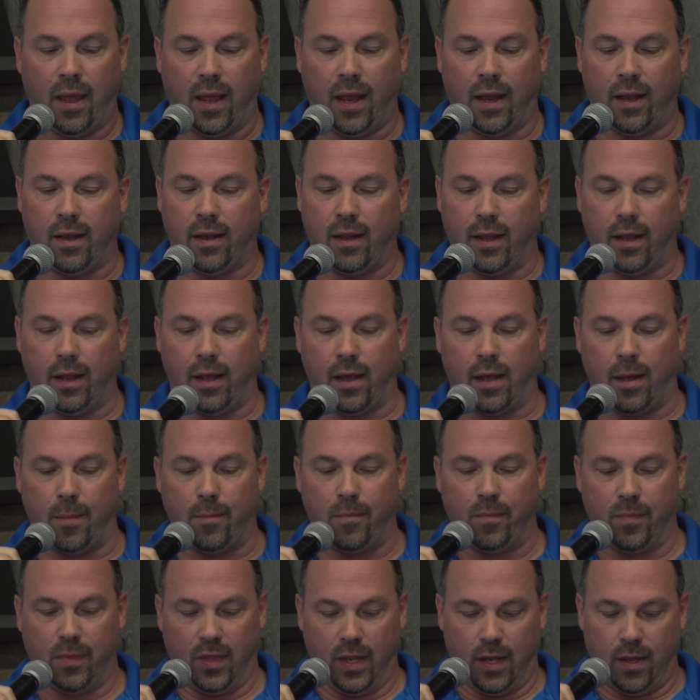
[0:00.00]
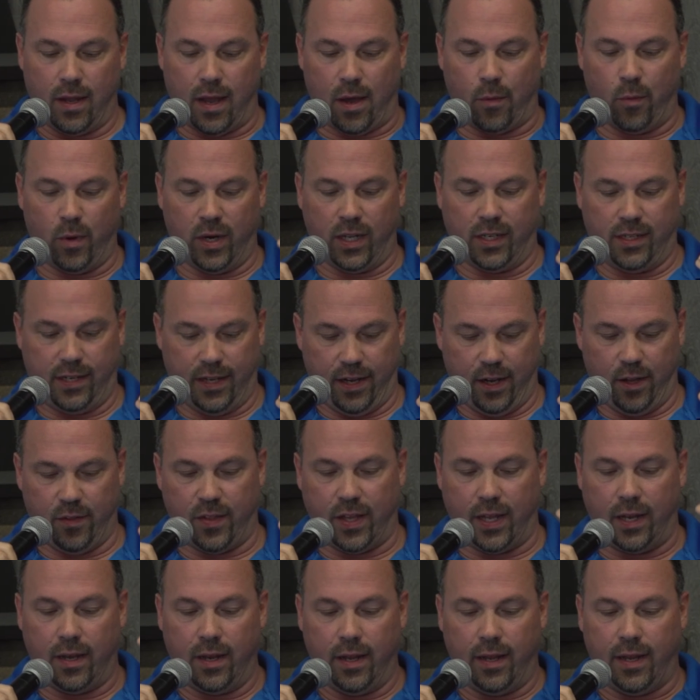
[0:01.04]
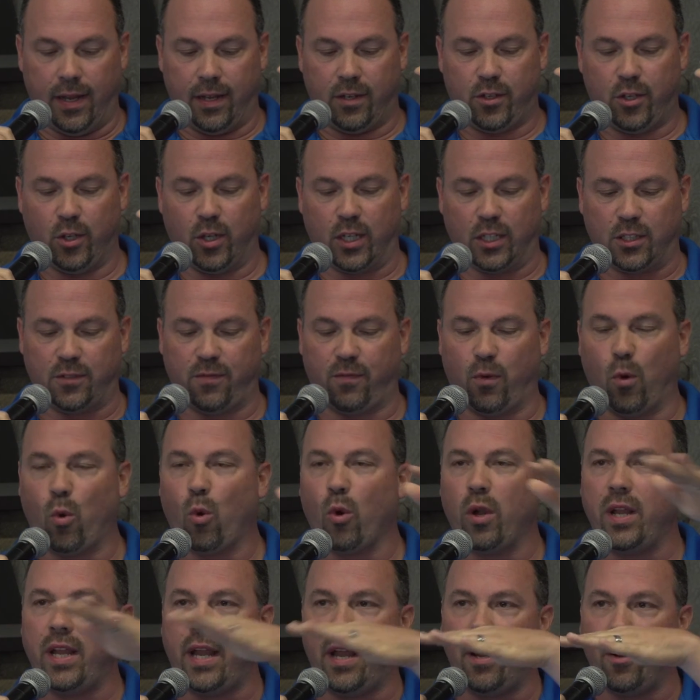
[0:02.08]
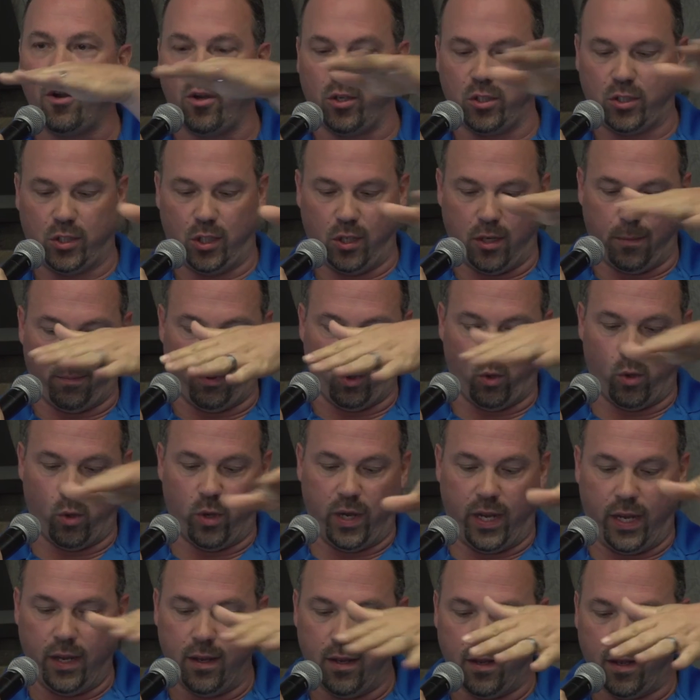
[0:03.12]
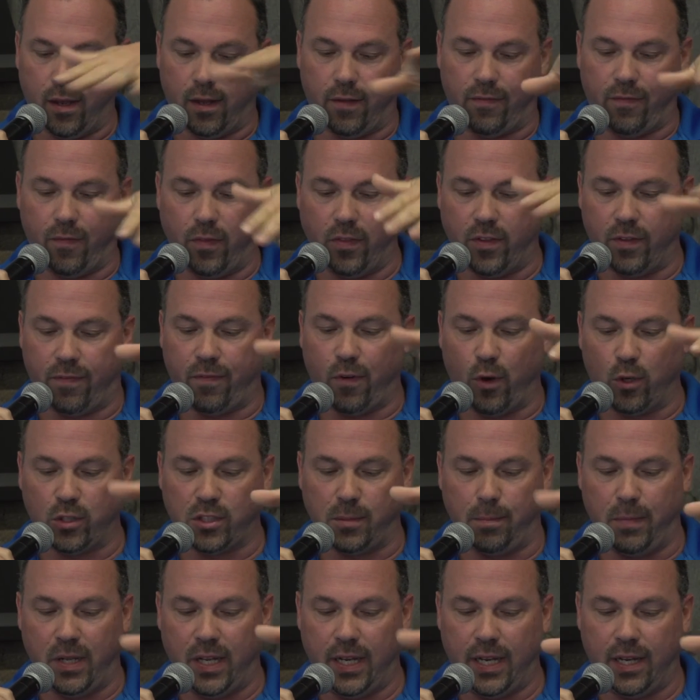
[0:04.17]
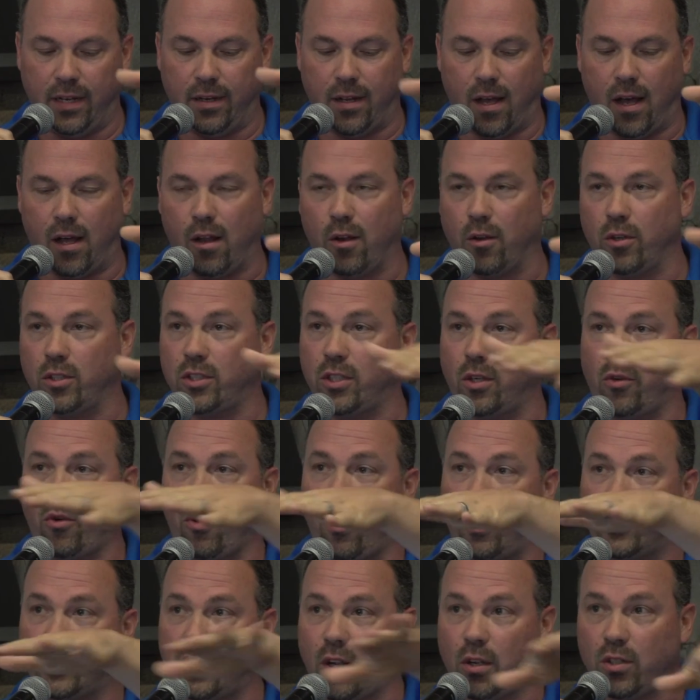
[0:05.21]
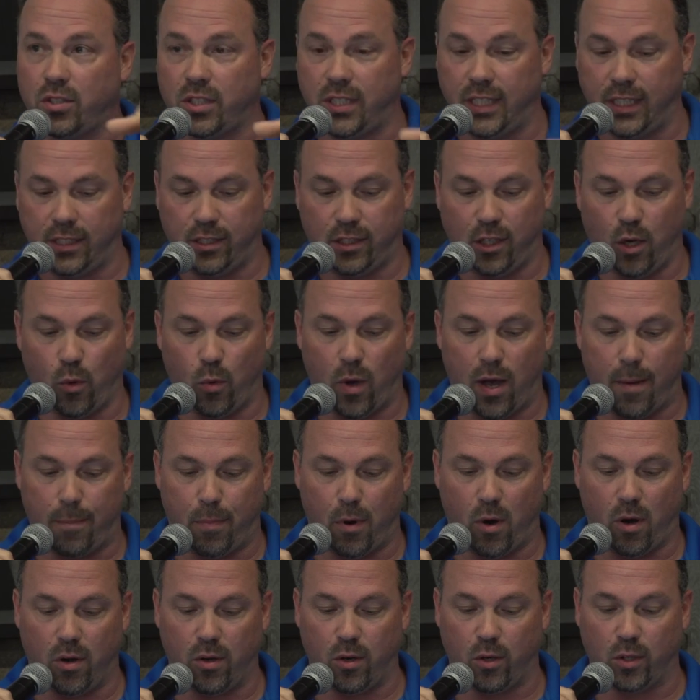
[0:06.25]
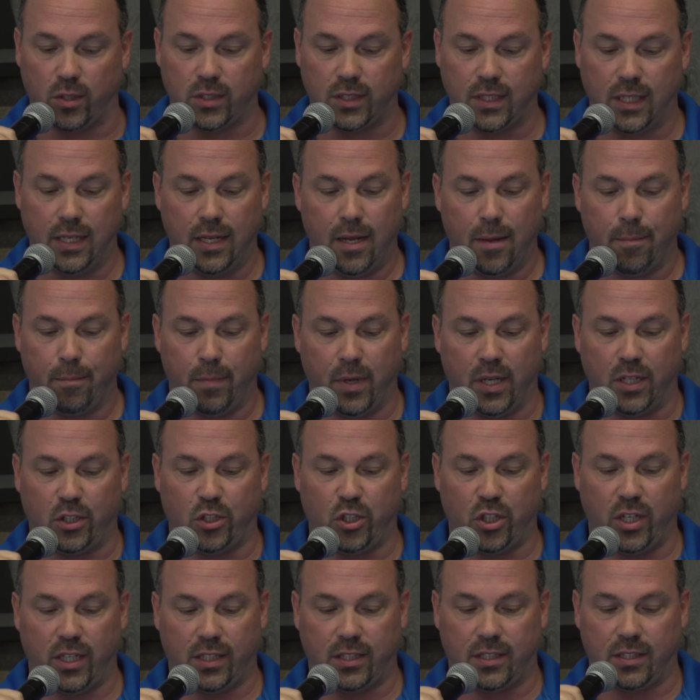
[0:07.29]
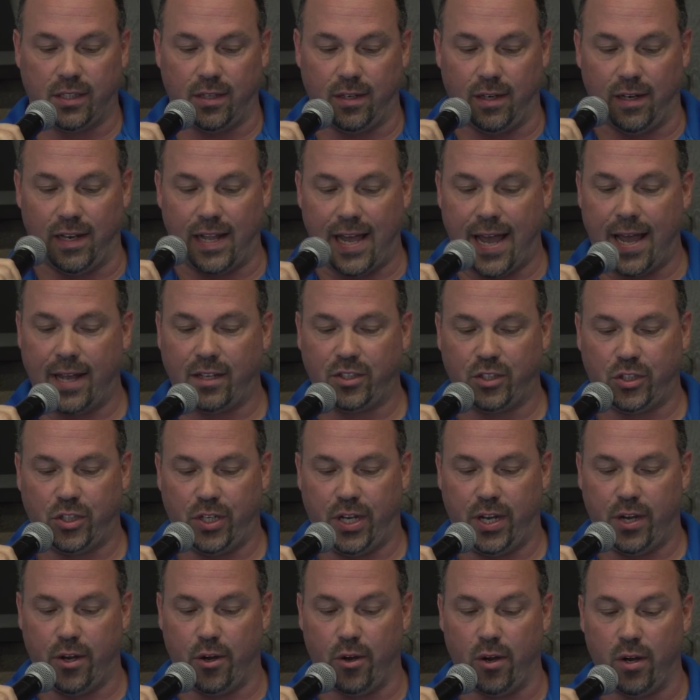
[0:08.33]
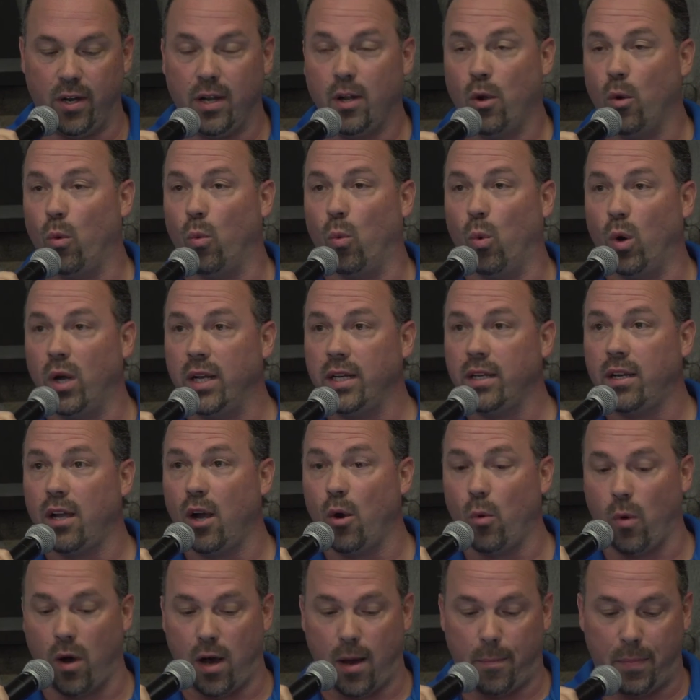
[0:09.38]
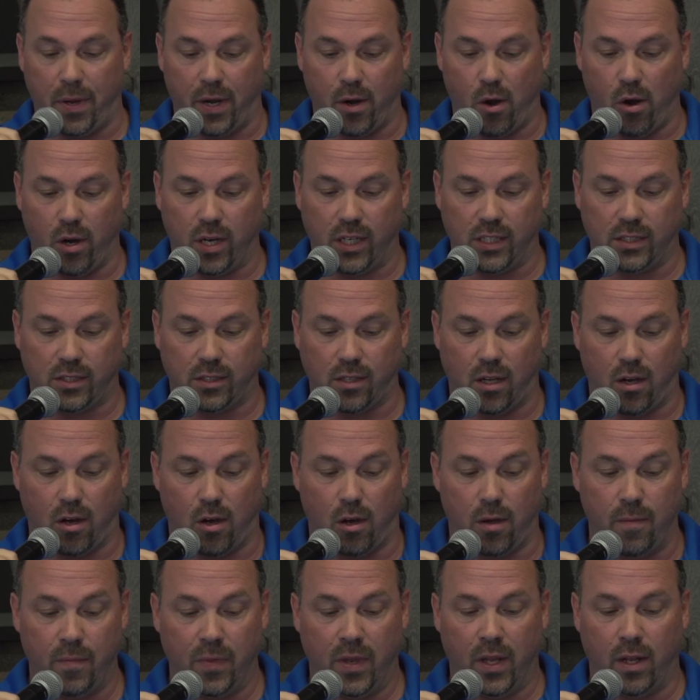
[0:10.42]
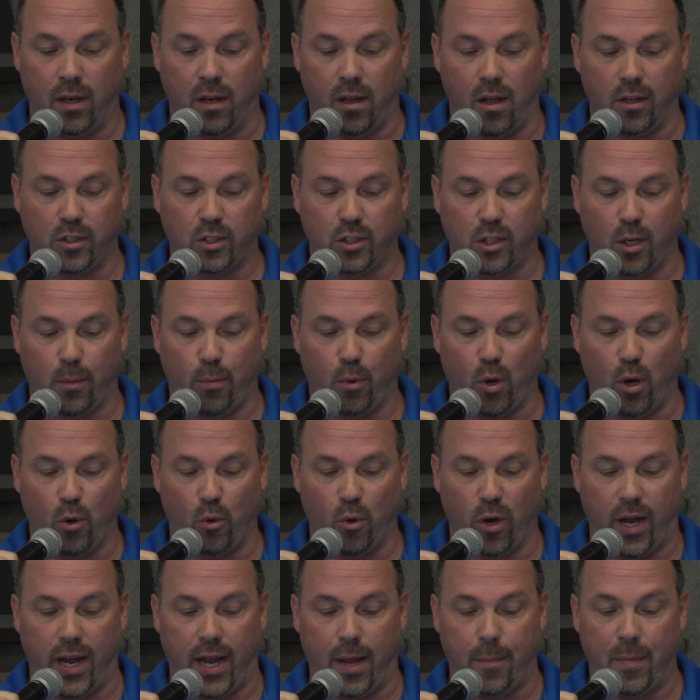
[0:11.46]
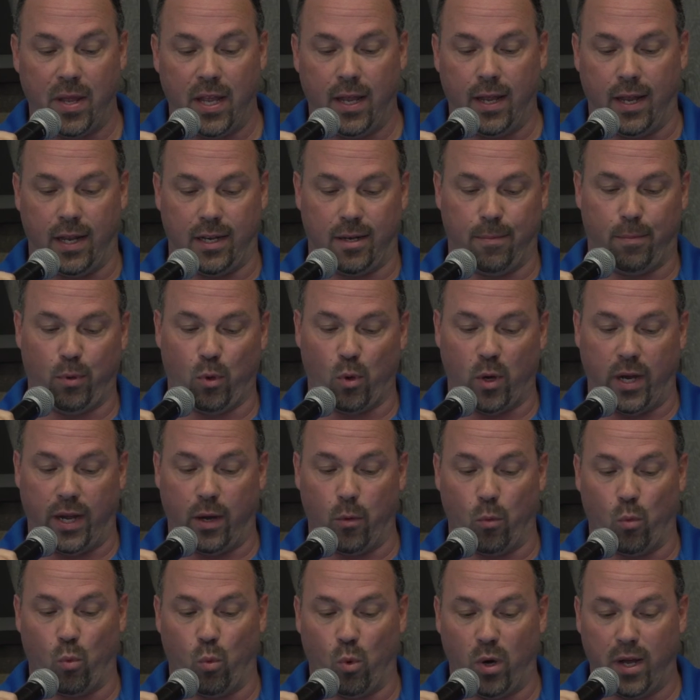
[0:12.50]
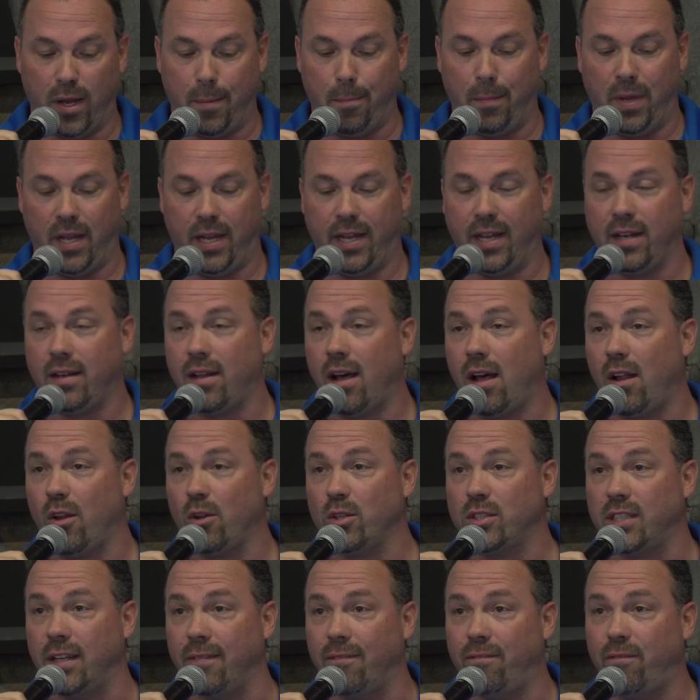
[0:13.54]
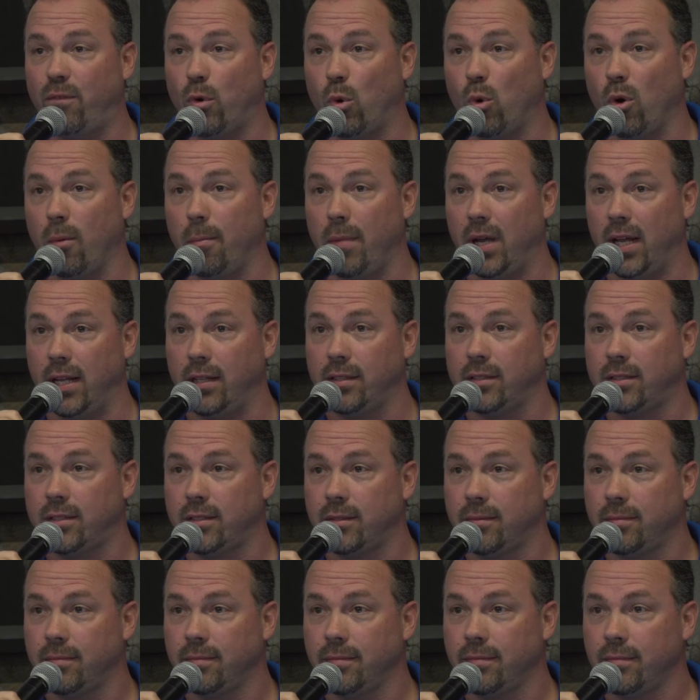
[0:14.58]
And I want to tell you that it took us 4 years to deploy the first $1 million across our 6 co-op partners. But just last year, one co-op in Arkansas launched their program and deployed $1 million in 4 months.